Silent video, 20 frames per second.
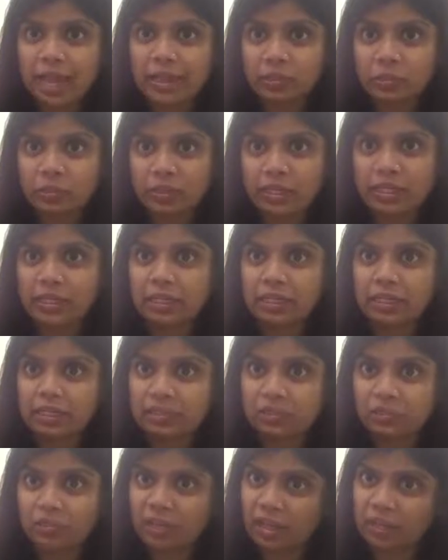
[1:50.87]
actually an
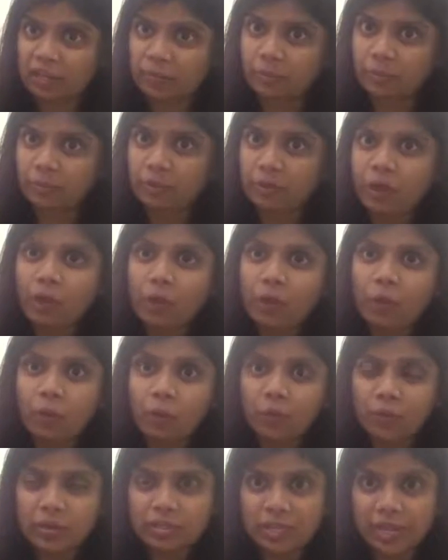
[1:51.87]
industry expert,
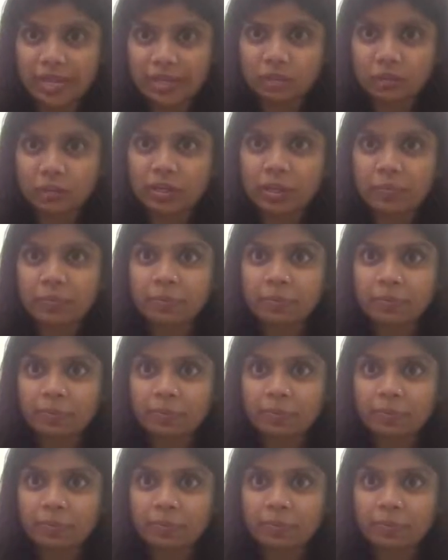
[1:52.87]
who is actually